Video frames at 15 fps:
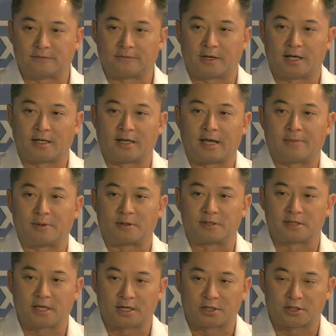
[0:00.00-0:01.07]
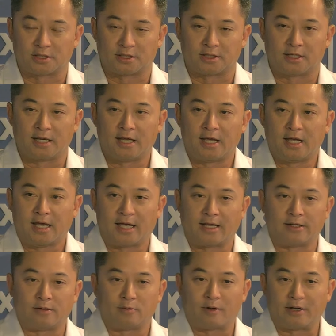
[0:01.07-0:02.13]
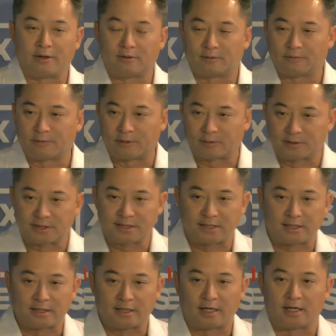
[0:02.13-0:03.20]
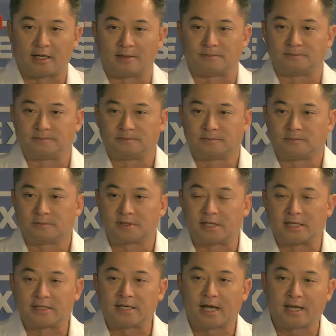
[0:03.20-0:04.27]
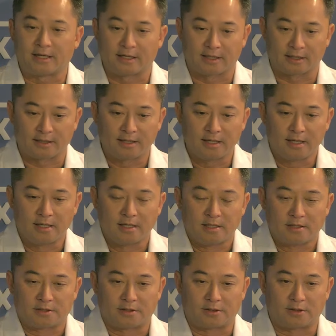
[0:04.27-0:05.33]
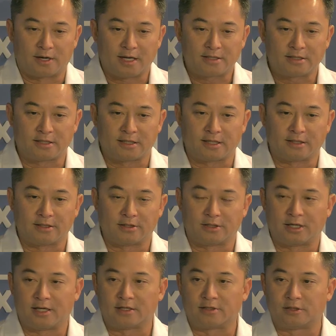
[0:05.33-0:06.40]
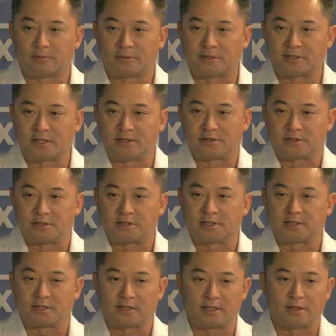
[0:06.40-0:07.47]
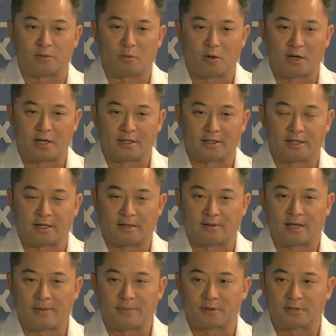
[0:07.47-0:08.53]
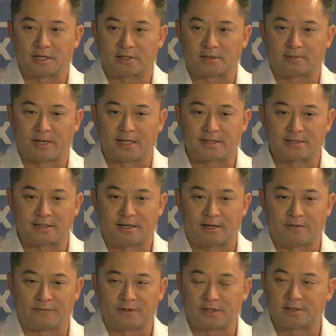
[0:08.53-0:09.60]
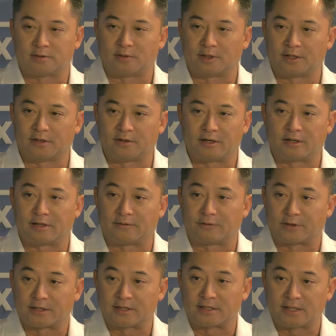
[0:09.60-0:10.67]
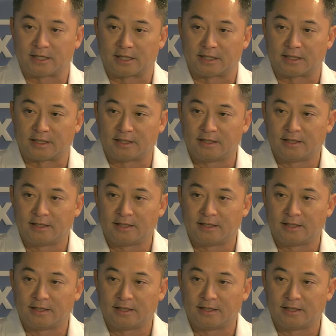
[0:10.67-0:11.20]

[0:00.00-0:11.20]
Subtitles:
liposuction and radio frequency skin tightening. So you're getting two procedures in one. Liposuction by itself doesn't really do anything for the skin.